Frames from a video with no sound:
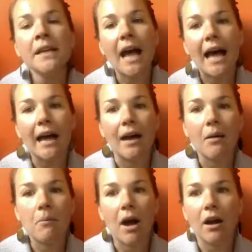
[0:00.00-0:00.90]

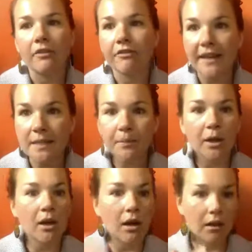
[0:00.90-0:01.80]
On
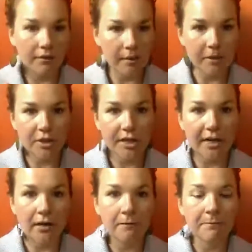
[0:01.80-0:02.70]
Facebook, all of them will
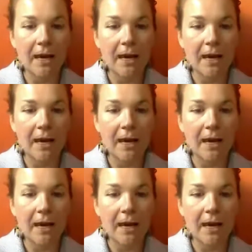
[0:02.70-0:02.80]
share.